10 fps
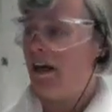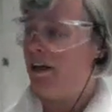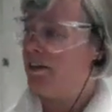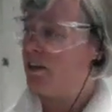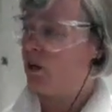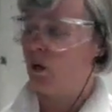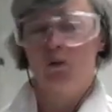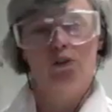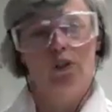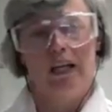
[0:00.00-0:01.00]
and their
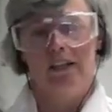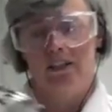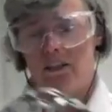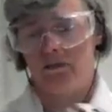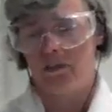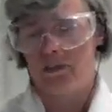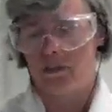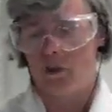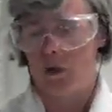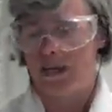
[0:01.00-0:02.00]
close relatives,
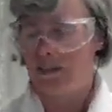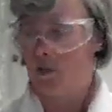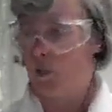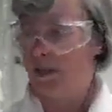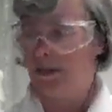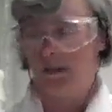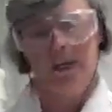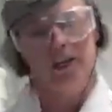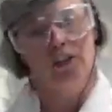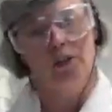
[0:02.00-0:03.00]
the quasi
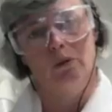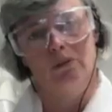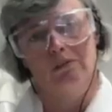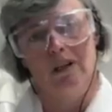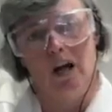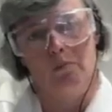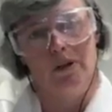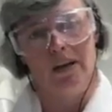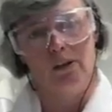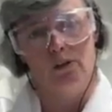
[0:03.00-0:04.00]
one-dimensional
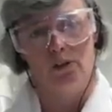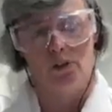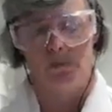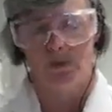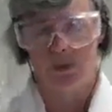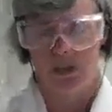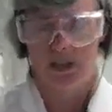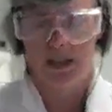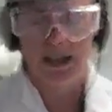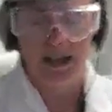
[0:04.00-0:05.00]
carbon nanotubes
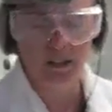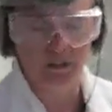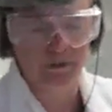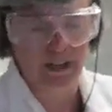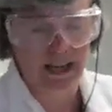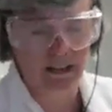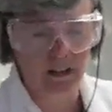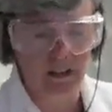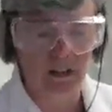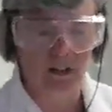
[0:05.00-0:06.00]
and the flat
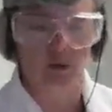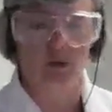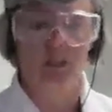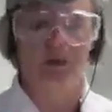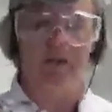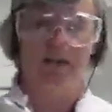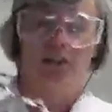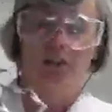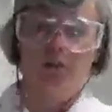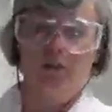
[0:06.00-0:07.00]

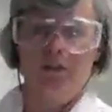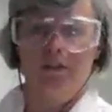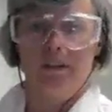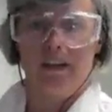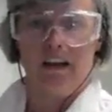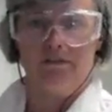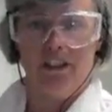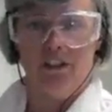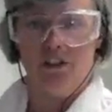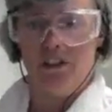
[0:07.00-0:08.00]
two-dimensional
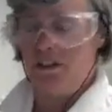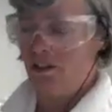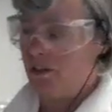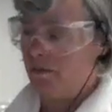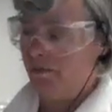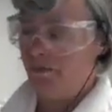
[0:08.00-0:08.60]
graphene sheets.